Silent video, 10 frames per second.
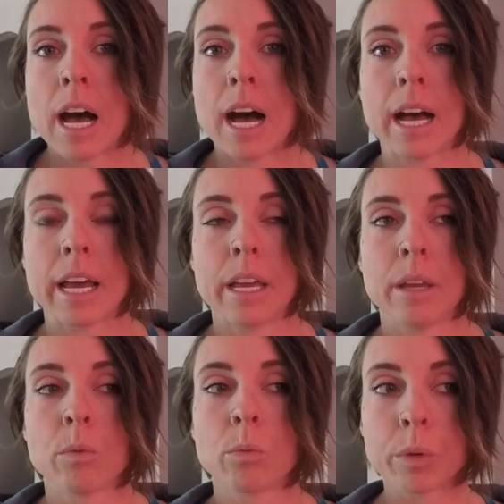
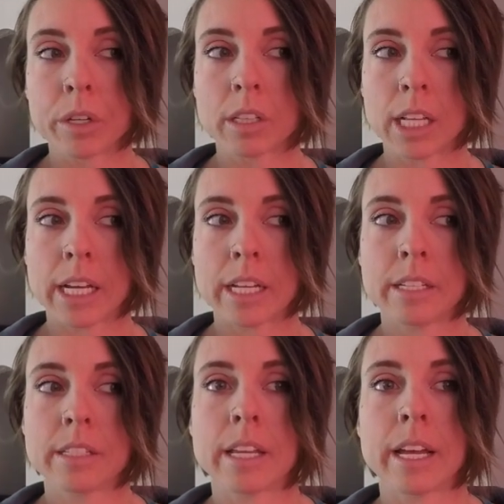I
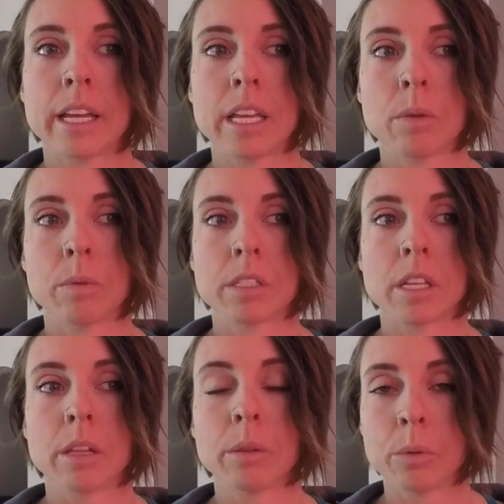realized that it was
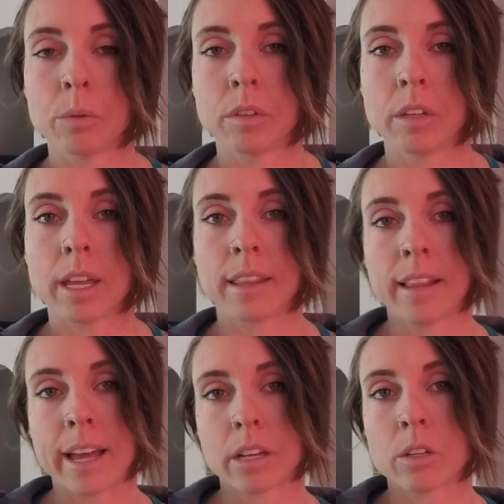a gluten and
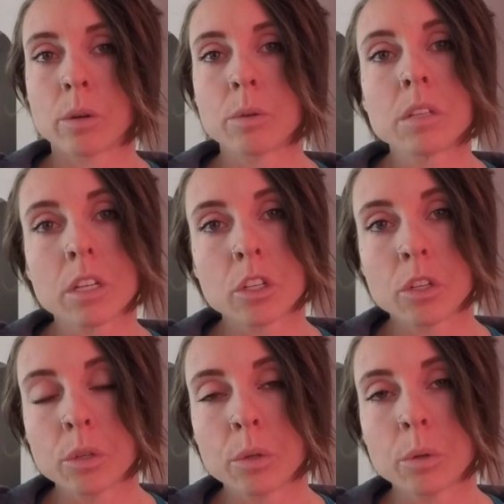lactose
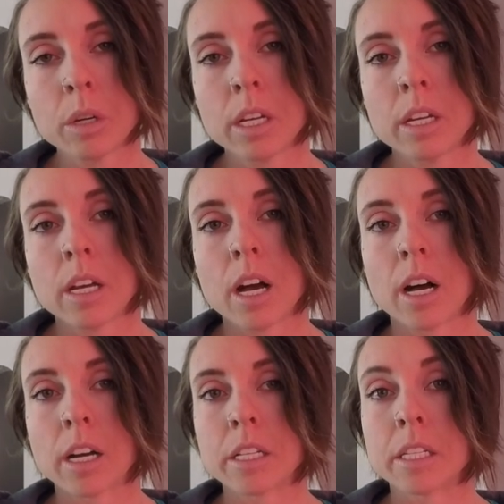issue
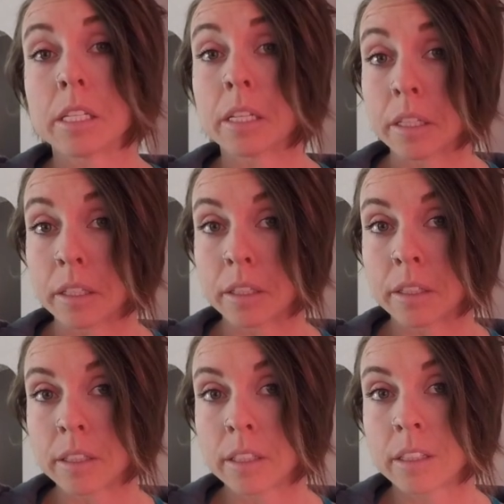
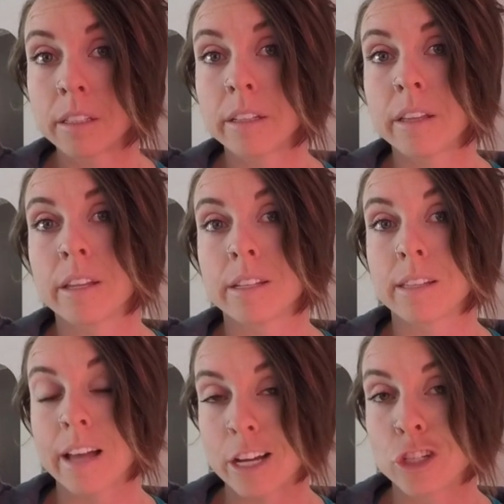until
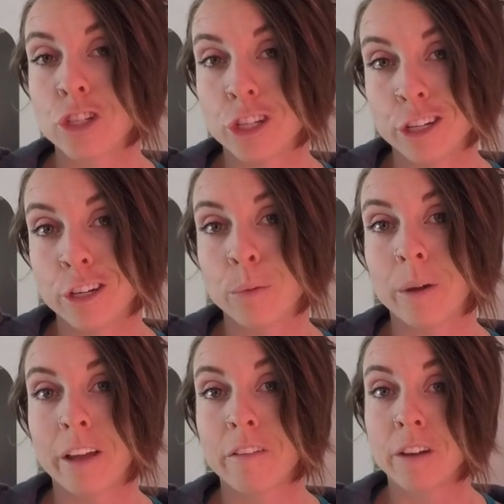this last year
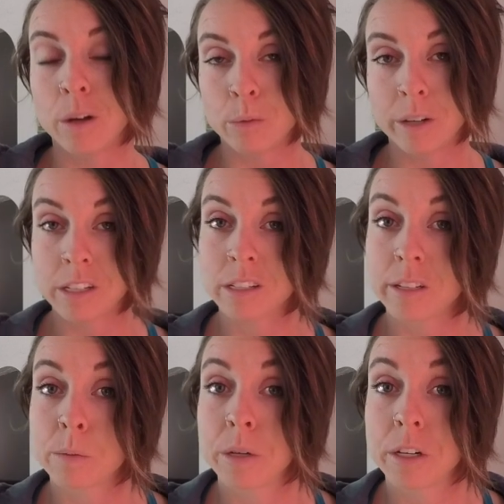when I found
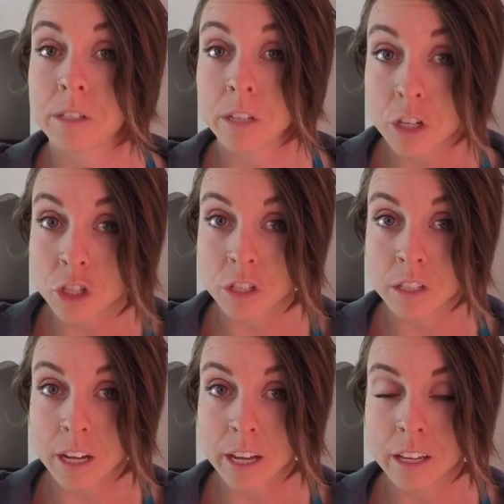Renaissance
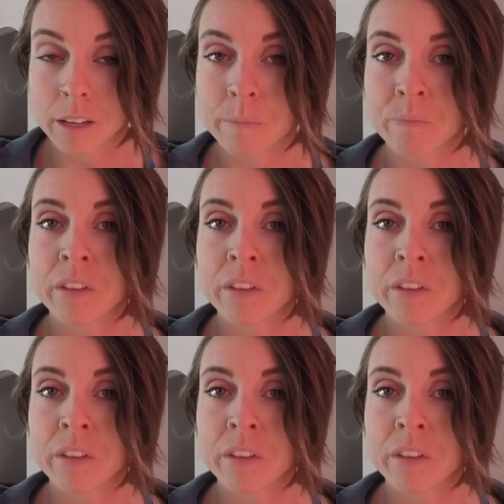Periodization Diet.